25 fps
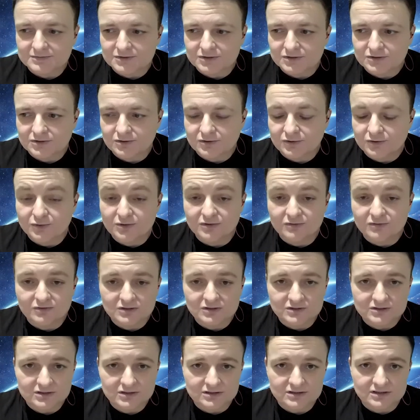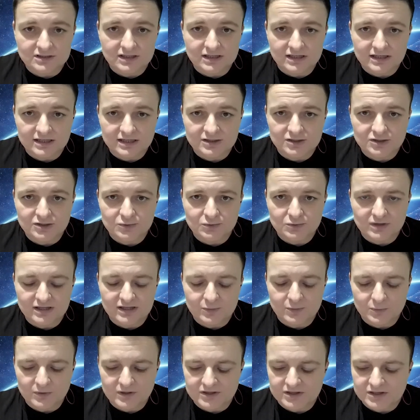universal that I can do
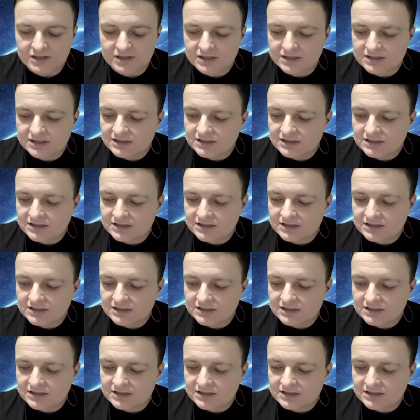anywhere.